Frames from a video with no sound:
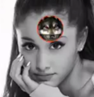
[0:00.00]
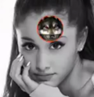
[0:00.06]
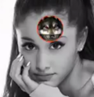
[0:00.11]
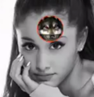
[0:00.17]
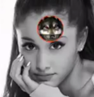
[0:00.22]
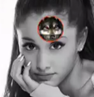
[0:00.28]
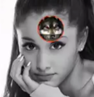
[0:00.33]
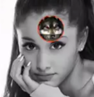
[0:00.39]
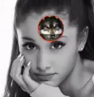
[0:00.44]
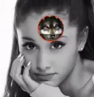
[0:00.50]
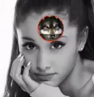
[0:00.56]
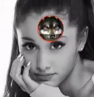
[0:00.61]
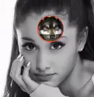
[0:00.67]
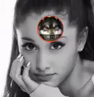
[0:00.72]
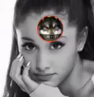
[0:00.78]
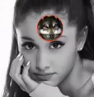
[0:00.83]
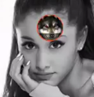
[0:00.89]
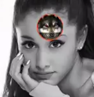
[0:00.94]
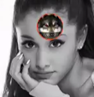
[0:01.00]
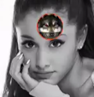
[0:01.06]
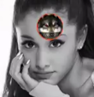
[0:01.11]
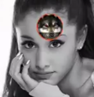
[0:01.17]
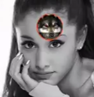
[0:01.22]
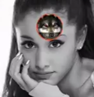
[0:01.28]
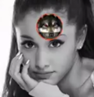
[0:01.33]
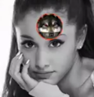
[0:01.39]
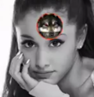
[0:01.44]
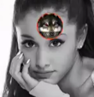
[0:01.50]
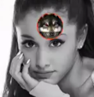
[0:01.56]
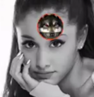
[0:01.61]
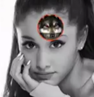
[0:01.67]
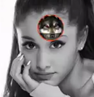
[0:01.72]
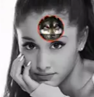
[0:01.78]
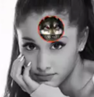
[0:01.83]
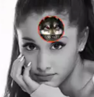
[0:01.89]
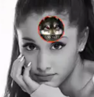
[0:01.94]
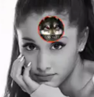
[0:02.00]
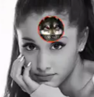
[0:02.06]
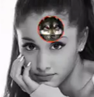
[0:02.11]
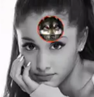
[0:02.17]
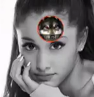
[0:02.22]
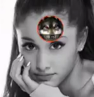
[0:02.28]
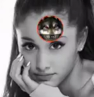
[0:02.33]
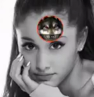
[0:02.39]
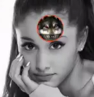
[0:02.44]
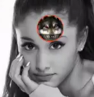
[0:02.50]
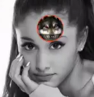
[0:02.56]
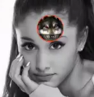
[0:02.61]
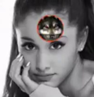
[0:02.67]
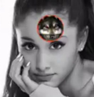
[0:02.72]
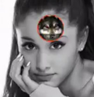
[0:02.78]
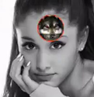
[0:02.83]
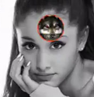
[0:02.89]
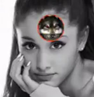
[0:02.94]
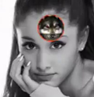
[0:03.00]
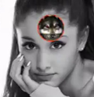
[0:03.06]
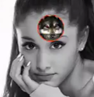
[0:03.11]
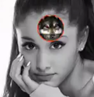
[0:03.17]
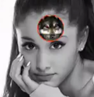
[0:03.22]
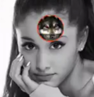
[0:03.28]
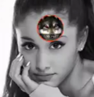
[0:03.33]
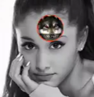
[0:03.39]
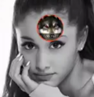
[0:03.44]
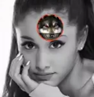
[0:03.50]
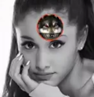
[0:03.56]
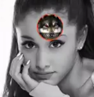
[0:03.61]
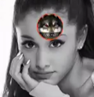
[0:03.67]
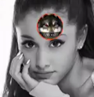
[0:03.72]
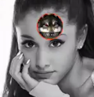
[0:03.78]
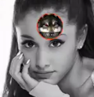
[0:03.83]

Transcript: Nothing is said.